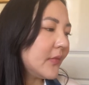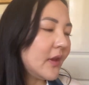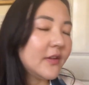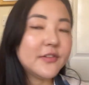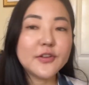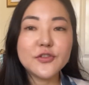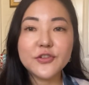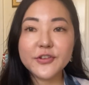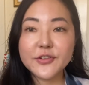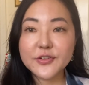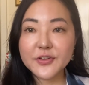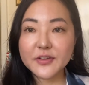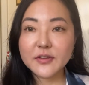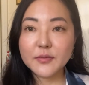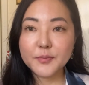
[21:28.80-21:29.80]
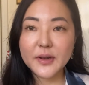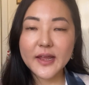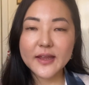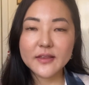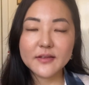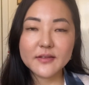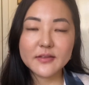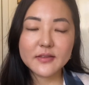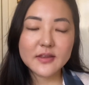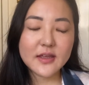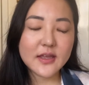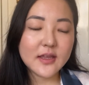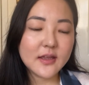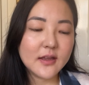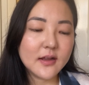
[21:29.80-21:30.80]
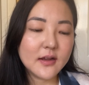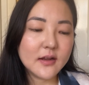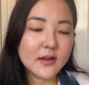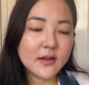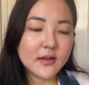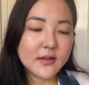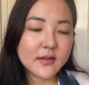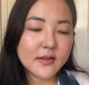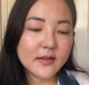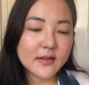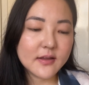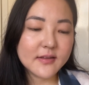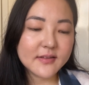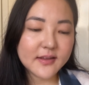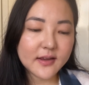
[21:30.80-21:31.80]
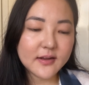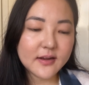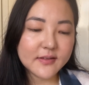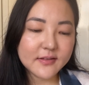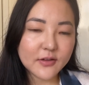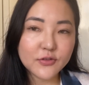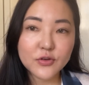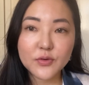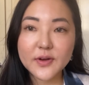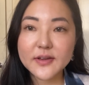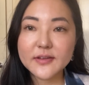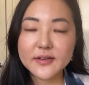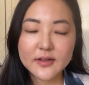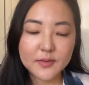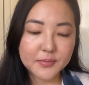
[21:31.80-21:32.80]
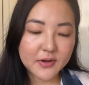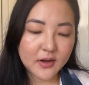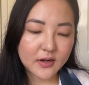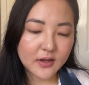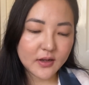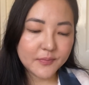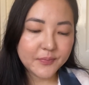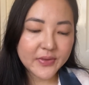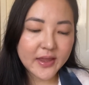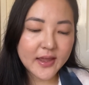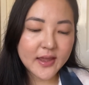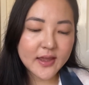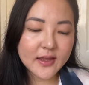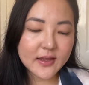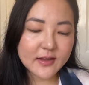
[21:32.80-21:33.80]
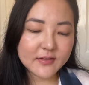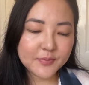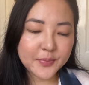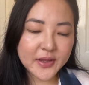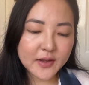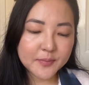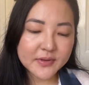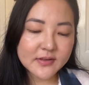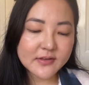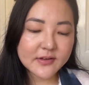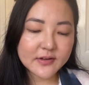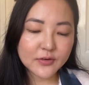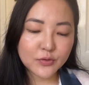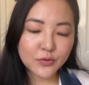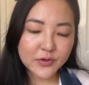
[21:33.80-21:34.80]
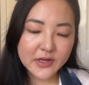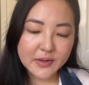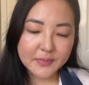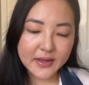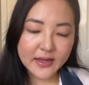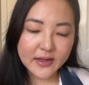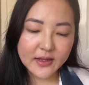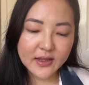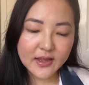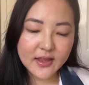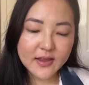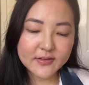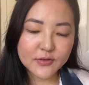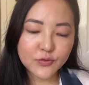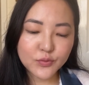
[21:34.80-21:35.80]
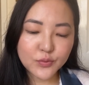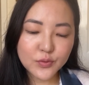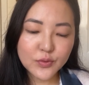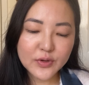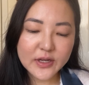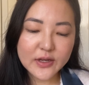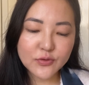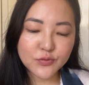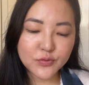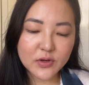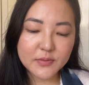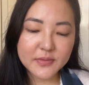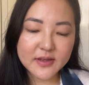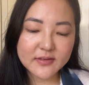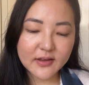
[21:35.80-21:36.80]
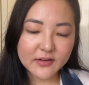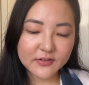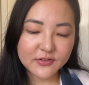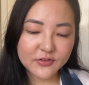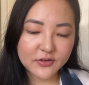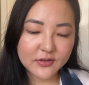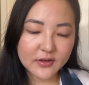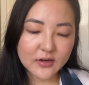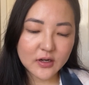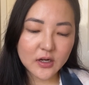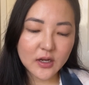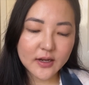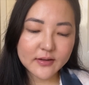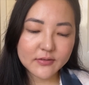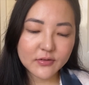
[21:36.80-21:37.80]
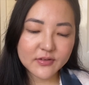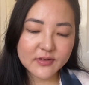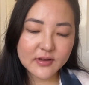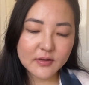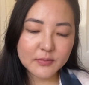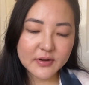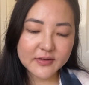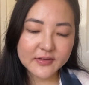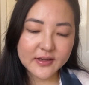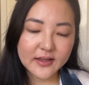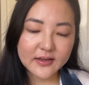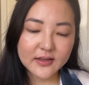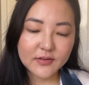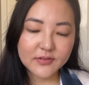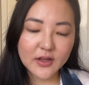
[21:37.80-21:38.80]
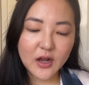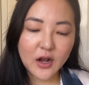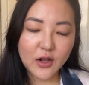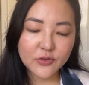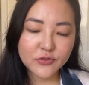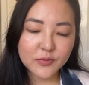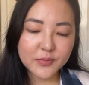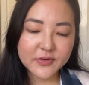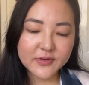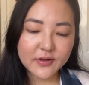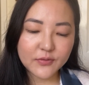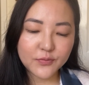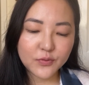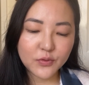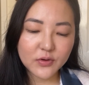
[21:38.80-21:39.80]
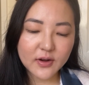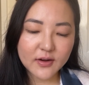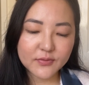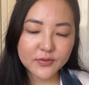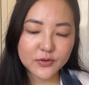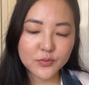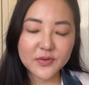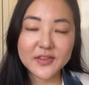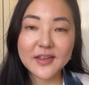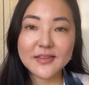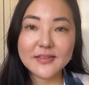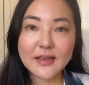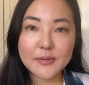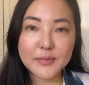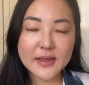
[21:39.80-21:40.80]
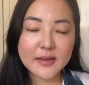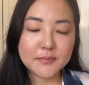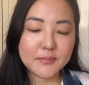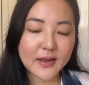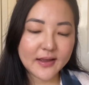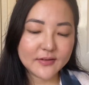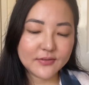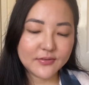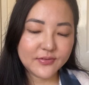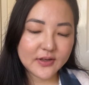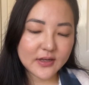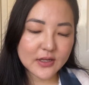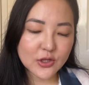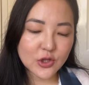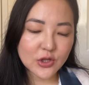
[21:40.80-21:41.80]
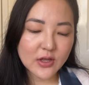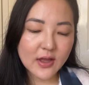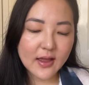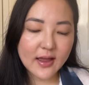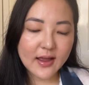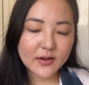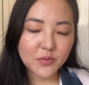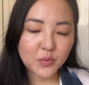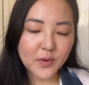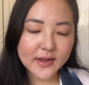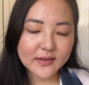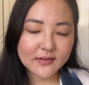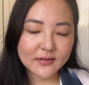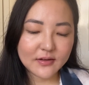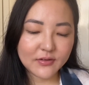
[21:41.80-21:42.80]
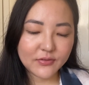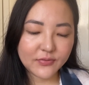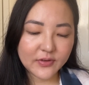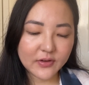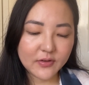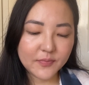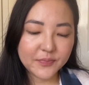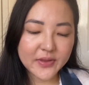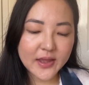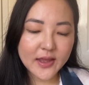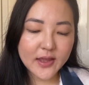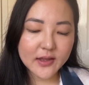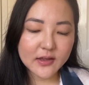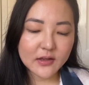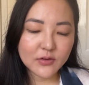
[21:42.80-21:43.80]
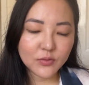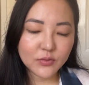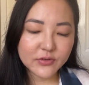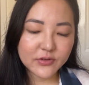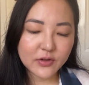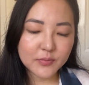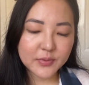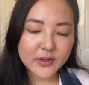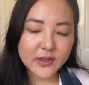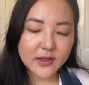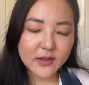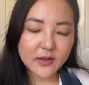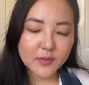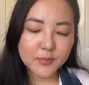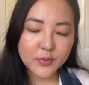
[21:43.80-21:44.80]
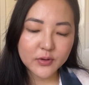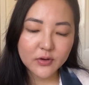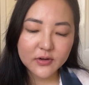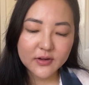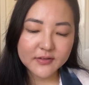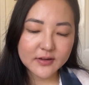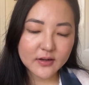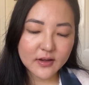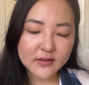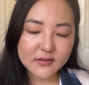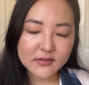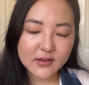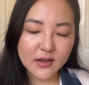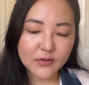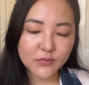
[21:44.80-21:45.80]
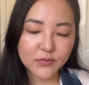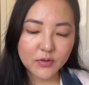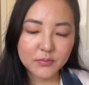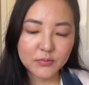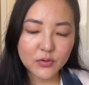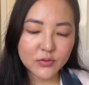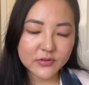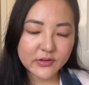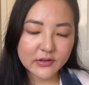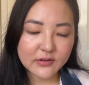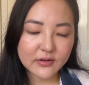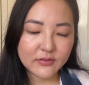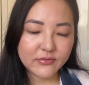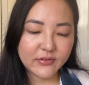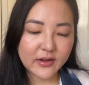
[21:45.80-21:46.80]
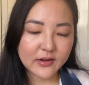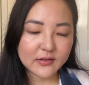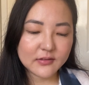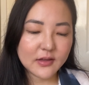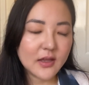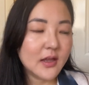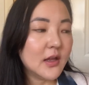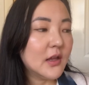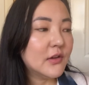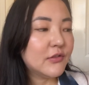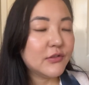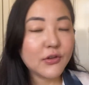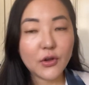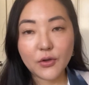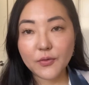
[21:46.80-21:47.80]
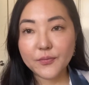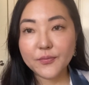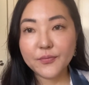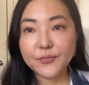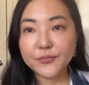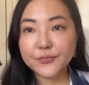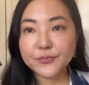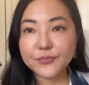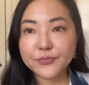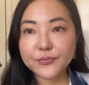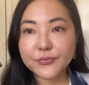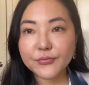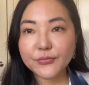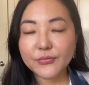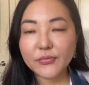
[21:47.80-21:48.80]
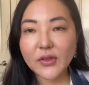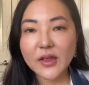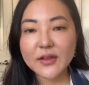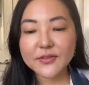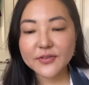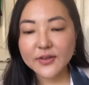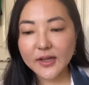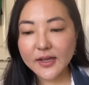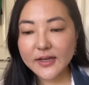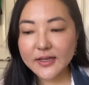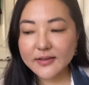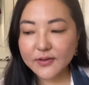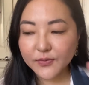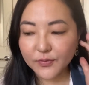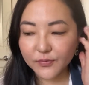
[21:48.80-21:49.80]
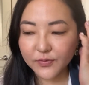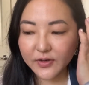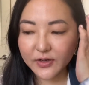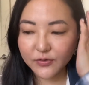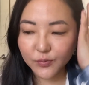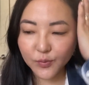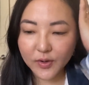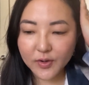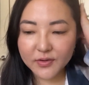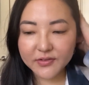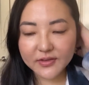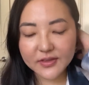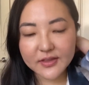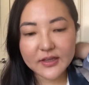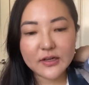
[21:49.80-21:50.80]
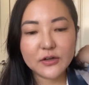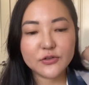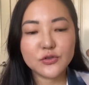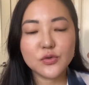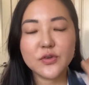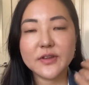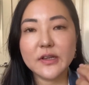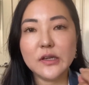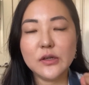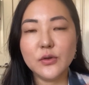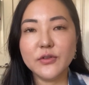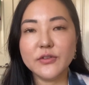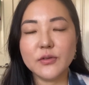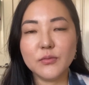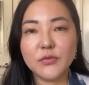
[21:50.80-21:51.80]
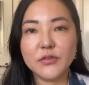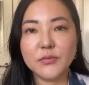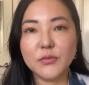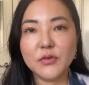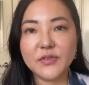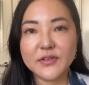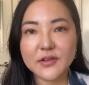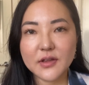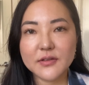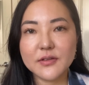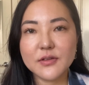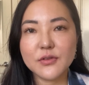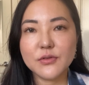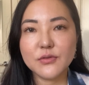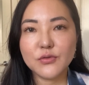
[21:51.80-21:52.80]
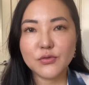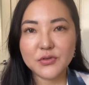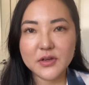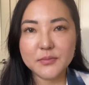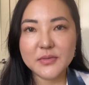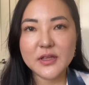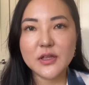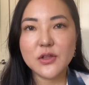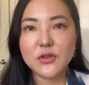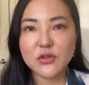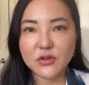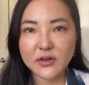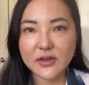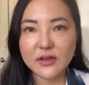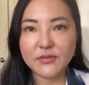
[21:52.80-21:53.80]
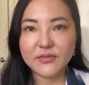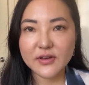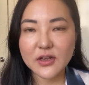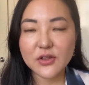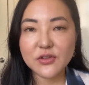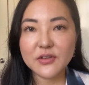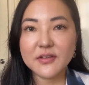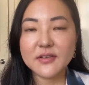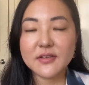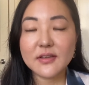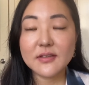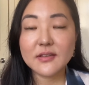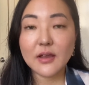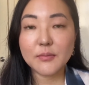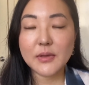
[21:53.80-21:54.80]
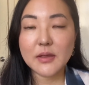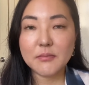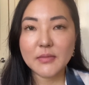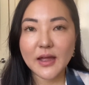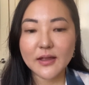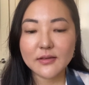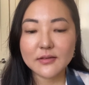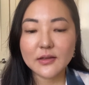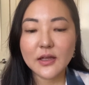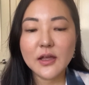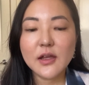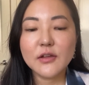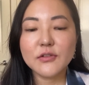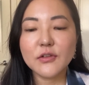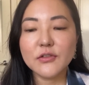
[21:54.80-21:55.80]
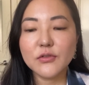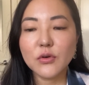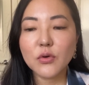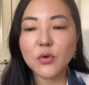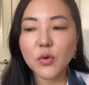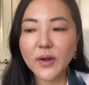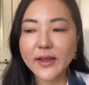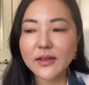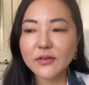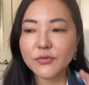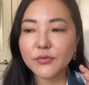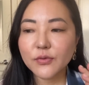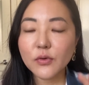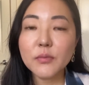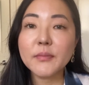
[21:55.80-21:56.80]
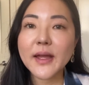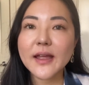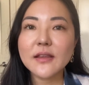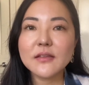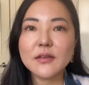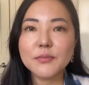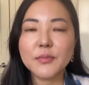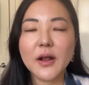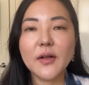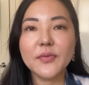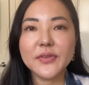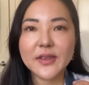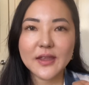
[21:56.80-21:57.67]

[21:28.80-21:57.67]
So just to explain, the Insanely Saturated lip colour is pigmented and creamy. It's a truly dreamy texture that glides on seamlessly and gives 100% full coverage with a demi matte finish and weightless fill. It can also be put on as a light stain for a more subtle effect. So it's slightly different finish, whereas the Luxuriously Lucent was more of a satin creamy shiny finish. This is a demi matte, so it's not quite full matte, but